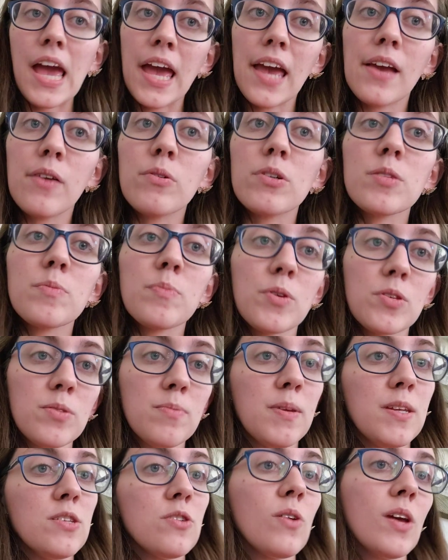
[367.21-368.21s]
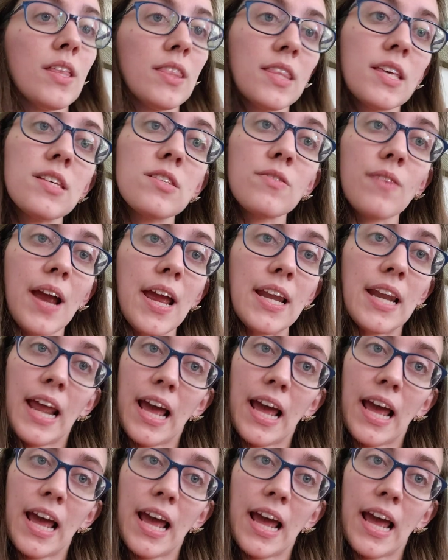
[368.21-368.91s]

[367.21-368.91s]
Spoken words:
hey, we're supposed to be doing this right